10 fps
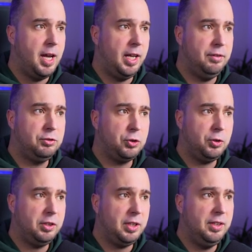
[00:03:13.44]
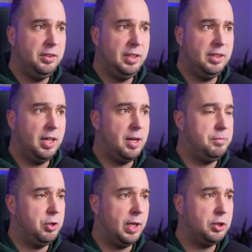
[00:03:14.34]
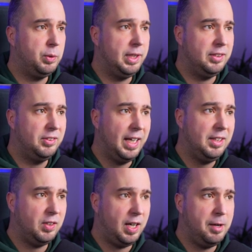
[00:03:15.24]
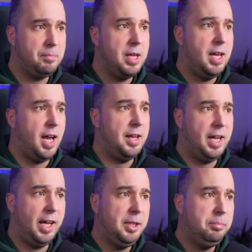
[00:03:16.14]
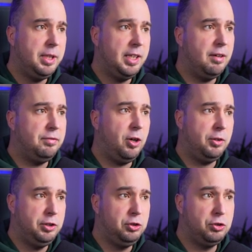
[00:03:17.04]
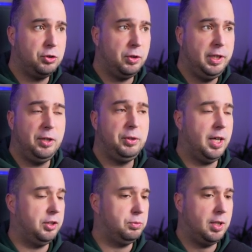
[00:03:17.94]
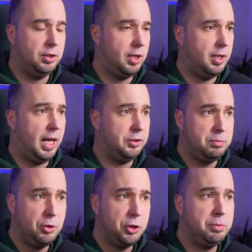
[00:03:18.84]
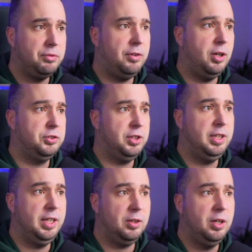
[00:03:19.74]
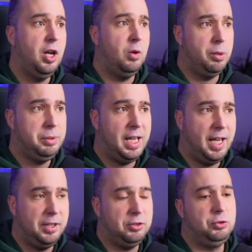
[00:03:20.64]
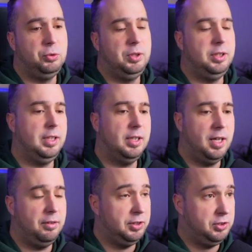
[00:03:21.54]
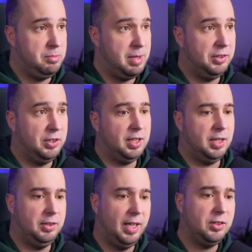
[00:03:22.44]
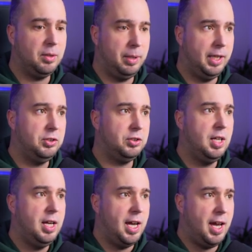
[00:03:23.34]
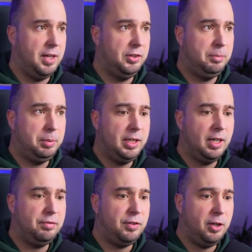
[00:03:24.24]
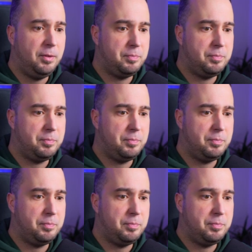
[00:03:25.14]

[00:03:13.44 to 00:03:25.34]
and I've stored it in the um, directory data. And any PDF file that you store here, you can as well uh, add multiple files in here, will be added to the uh, semantic database. And the PDF file